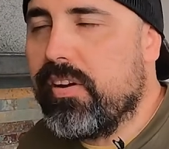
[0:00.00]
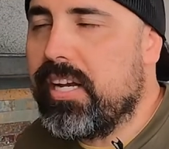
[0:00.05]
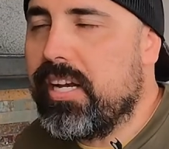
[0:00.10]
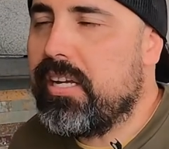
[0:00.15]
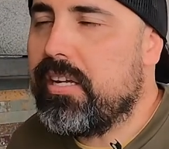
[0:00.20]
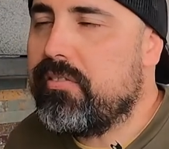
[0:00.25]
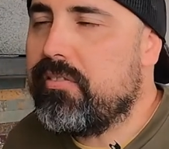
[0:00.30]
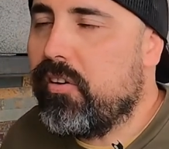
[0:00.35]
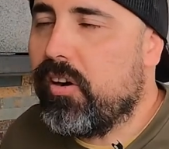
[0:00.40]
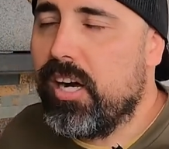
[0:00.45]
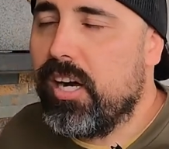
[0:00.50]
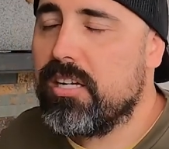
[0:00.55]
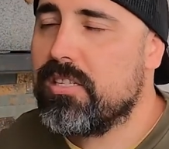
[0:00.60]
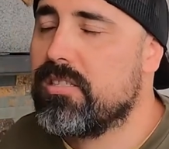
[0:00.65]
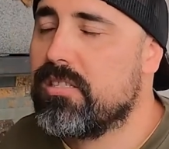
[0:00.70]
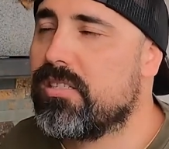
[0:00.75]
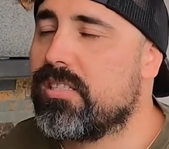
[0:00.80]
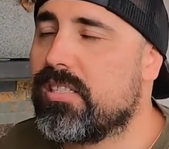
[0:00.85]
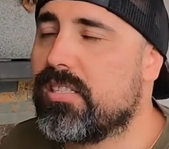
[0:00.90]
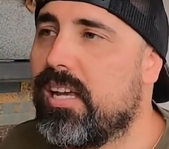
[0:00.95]
any
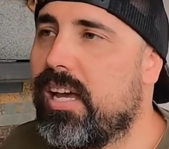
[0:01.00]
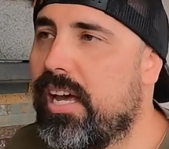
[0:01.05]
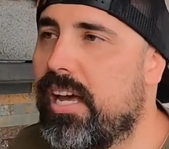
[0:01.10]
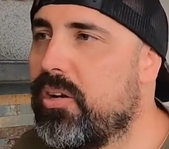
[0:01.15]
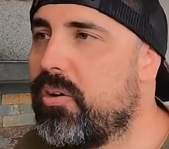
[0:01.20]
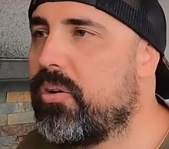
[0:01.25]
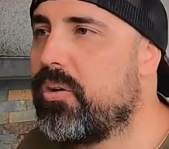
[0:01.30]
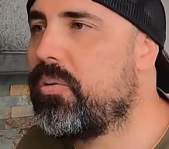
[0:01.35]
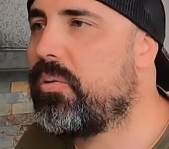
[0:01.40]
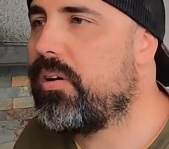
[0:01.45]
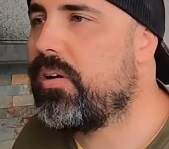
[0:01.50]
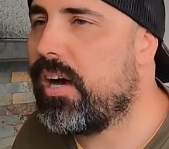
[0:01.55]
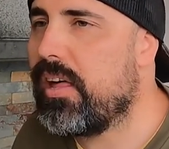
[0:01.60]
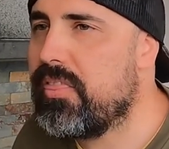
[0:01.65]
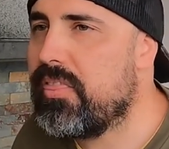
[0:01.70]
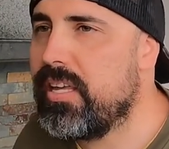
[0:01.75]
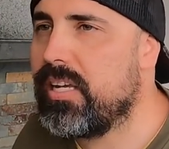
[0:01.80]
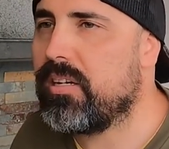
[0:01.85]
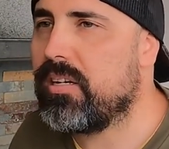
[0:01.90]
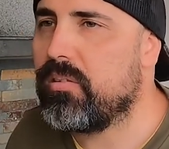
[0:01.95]
advice at all. I
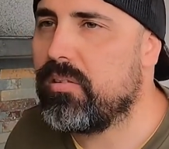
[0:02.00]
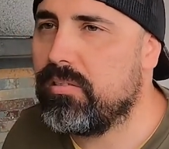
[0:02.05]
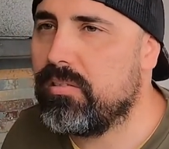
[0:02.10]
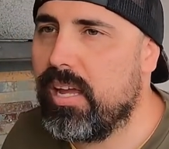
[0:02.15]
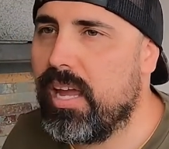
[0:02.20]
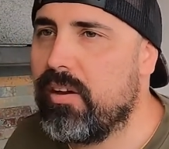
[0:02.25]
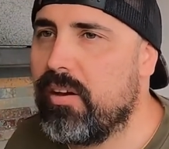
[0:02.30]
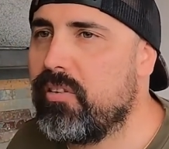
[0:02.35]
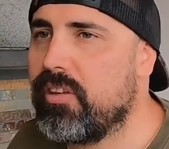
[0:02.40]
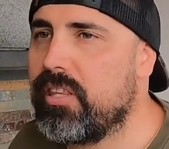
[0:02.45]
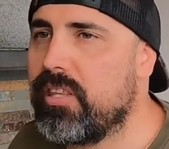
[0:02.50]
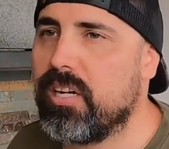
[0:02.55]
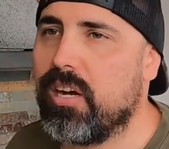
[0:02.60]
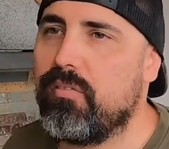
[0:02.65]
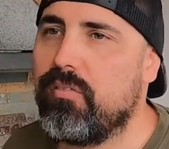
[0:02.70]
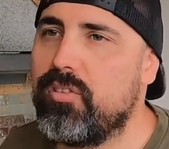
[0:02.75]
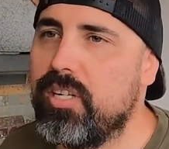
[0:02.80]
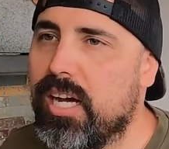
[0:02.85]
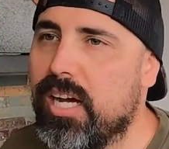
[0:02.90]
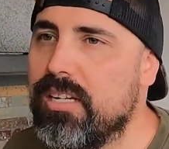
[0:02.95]
think everything
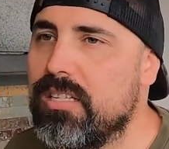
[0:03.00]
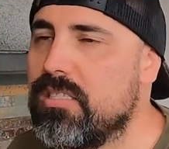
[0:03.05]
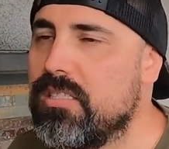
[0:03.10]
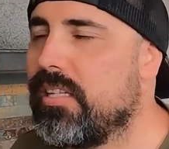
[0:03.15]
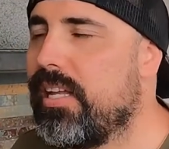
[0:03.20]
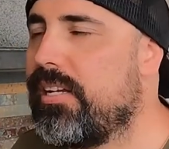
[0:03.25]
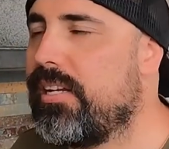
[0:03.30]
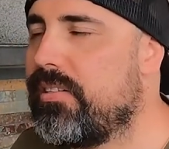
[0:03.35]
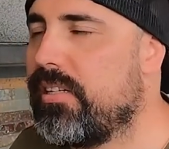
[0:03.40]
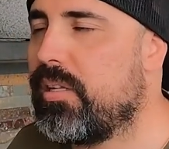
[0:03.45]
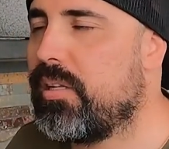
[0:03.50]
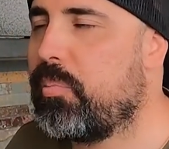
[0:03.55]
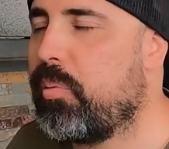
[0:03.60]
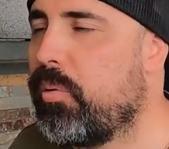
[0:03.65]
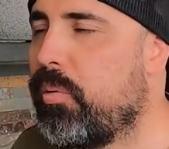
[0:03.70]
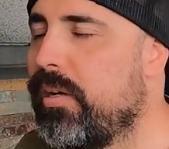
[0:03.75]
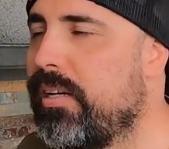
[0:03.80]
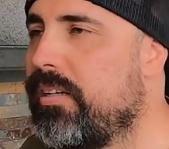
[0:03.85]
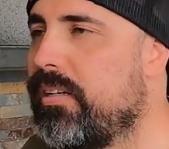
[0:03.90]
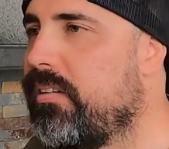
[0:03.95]
I've done has led to the
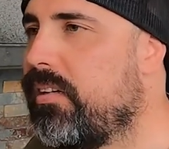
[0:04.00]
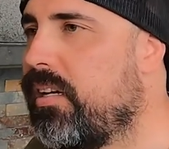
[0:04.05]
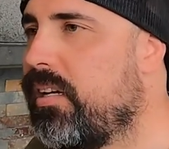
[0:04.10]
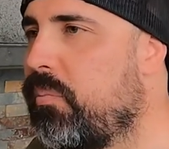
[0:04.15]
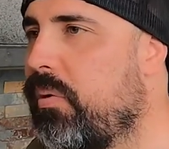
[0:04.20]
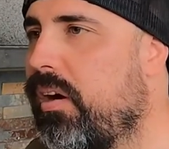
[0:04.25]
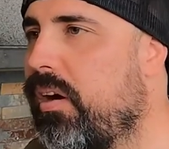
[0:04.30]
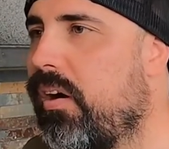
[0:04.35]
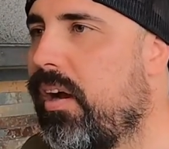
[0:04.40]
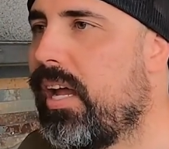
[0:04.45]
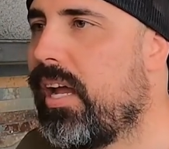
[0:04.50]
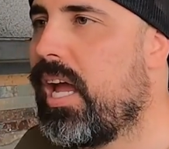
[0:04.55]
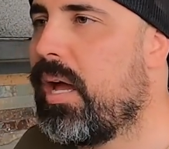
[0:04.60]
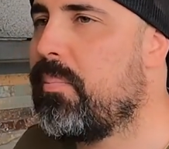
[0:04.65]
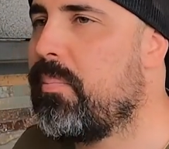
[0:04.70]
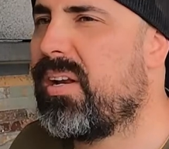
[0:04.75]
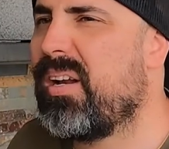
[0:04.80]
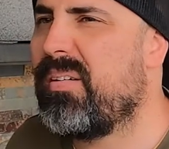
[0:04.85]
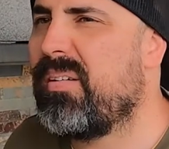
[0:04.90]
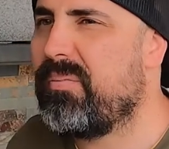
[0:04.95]
point in where I
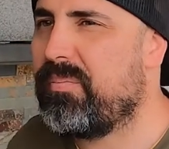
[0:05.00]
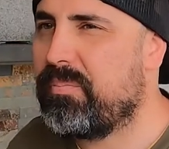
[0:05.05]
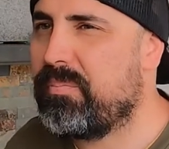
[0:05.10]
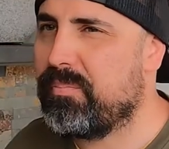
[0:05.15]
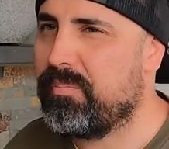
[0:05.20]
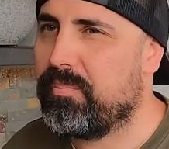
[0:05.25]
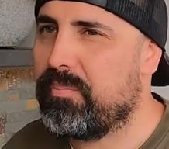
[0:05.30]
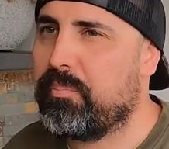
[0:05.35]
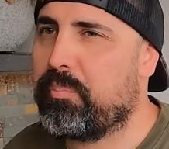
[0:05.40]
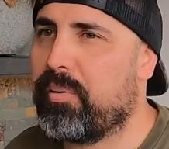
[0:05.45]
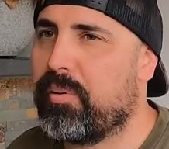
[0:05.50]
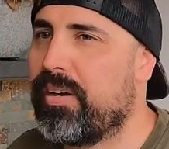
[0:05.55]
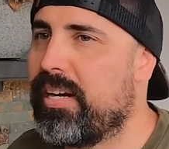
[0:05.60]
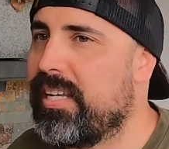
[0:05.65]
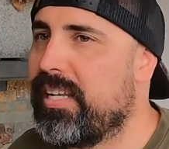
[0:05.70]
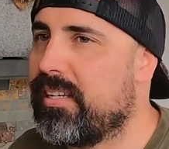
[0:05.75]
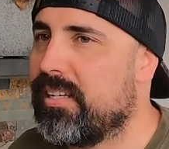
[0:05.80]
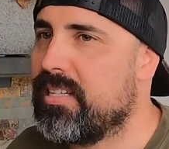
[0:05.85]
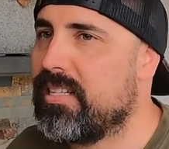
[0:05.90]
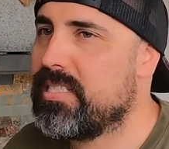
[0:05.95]
am, and I'm
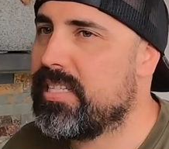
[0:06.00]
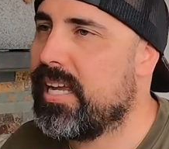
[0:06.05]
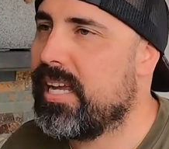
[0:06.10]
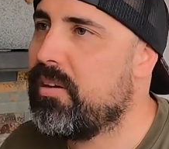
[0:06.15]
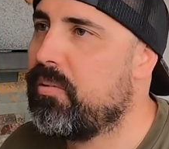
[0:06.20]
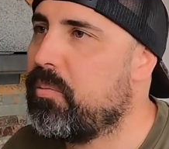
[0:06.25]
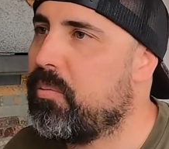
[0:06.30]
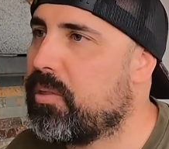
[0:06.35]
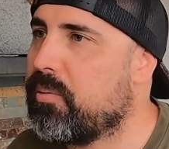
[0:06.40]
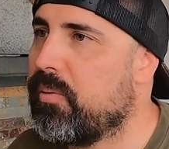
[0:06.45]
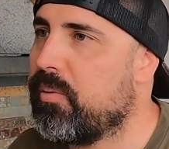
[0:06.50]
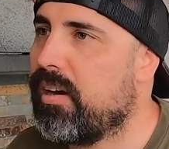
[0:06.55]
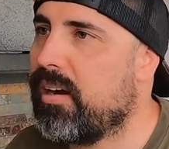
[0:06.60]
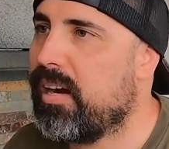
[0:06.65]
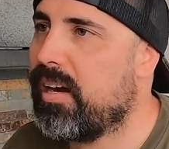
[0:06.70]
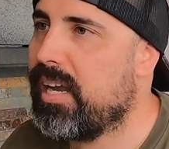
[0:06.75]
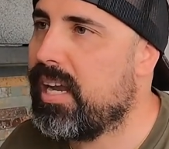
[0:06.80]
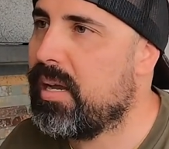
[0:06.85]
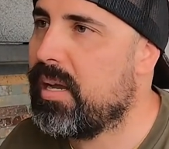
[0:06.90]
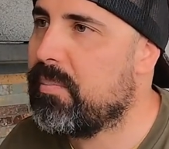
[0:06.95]
pretty content with where
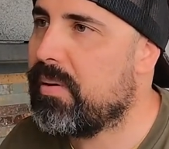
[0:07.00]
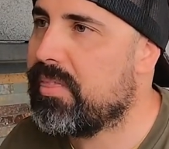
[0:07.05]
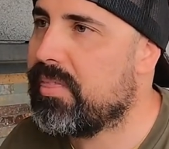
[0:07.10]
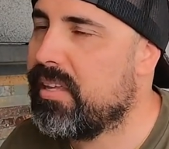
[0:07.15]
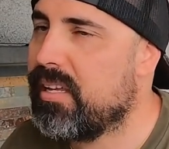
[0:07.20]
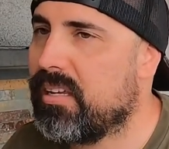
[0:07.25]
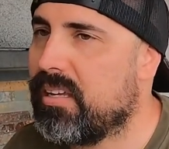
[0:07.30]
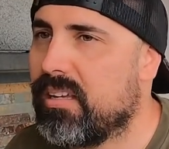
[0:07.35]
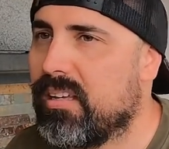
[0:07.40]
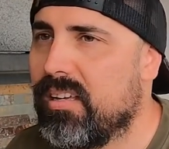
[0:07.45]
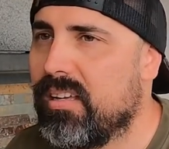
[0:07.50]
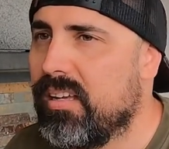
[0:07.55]
I am. I think